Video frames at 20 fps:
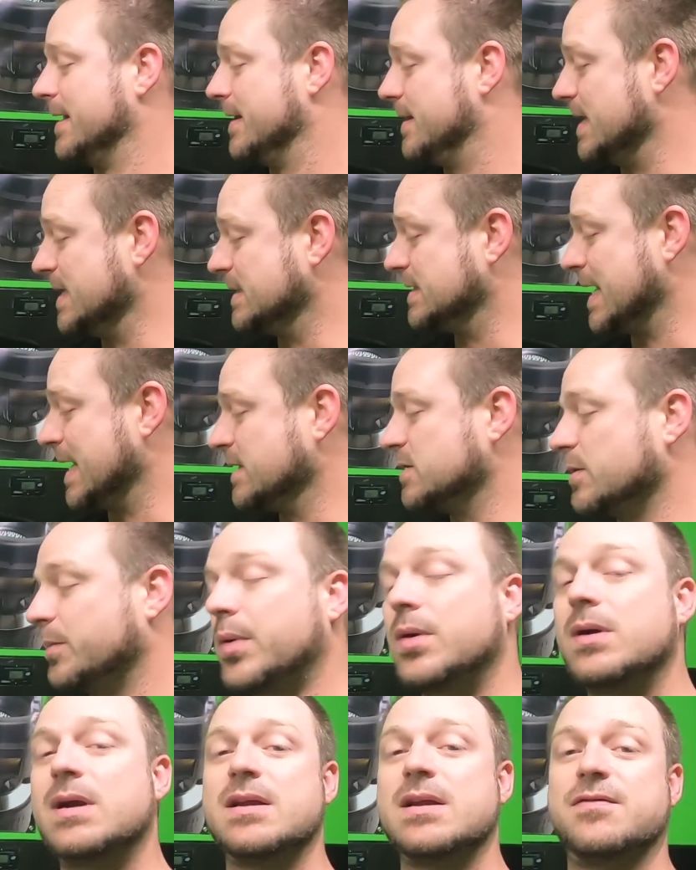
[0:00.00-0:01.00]
These things are
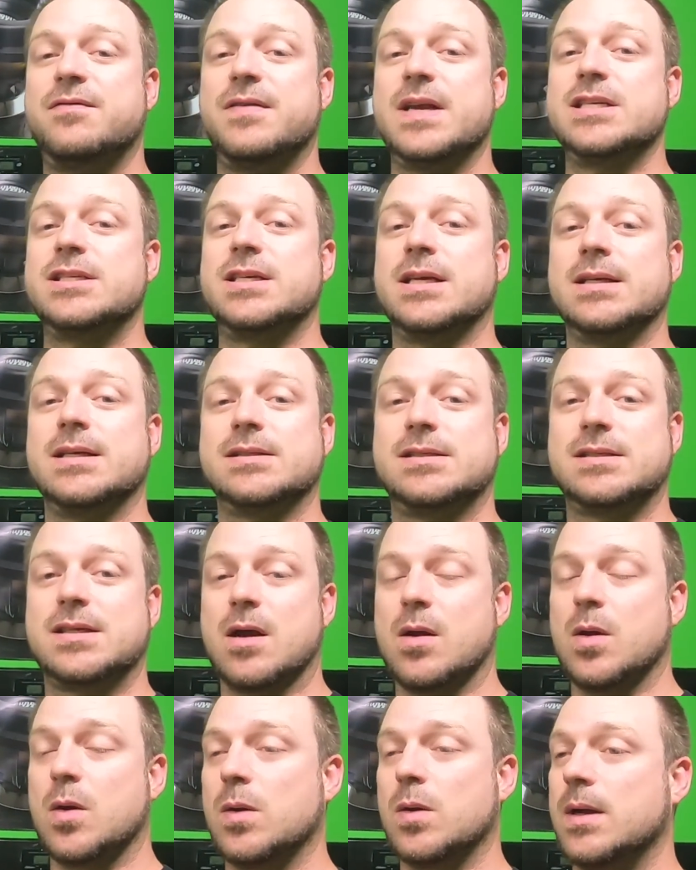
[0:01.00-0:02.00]
pretty efficient,
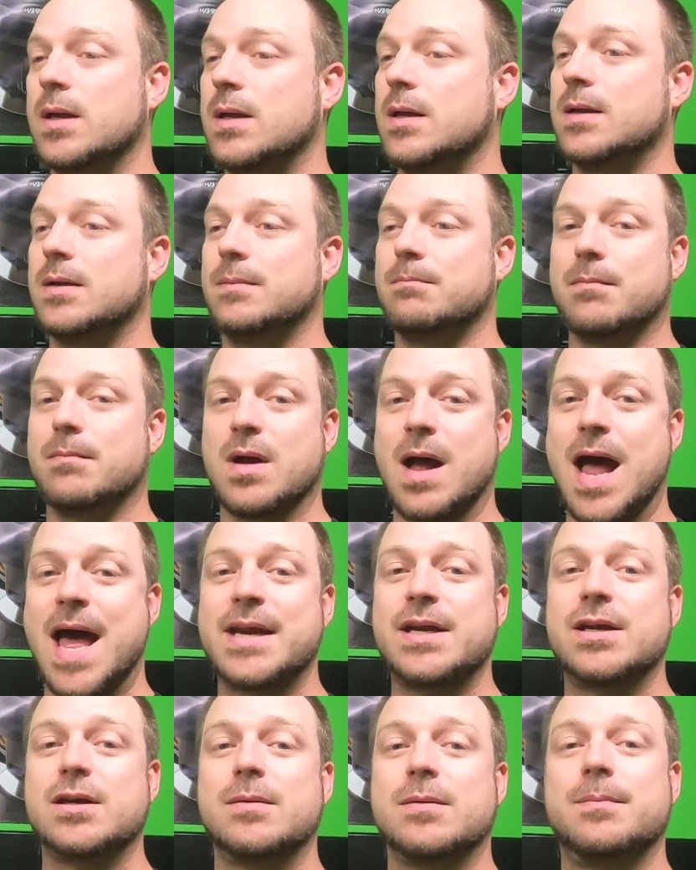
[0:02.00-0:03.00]
so a lot
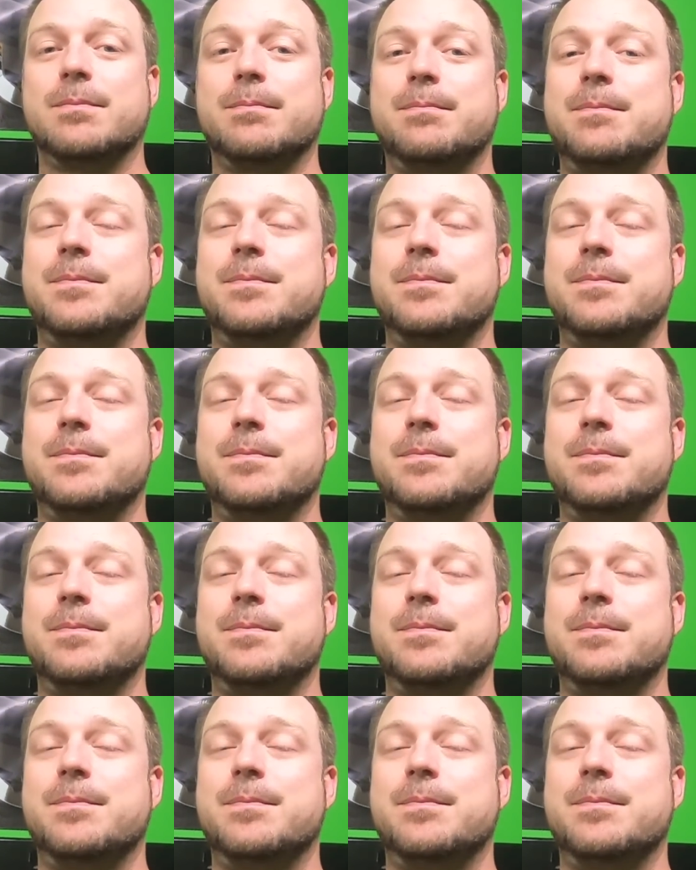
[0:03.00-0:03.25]
of your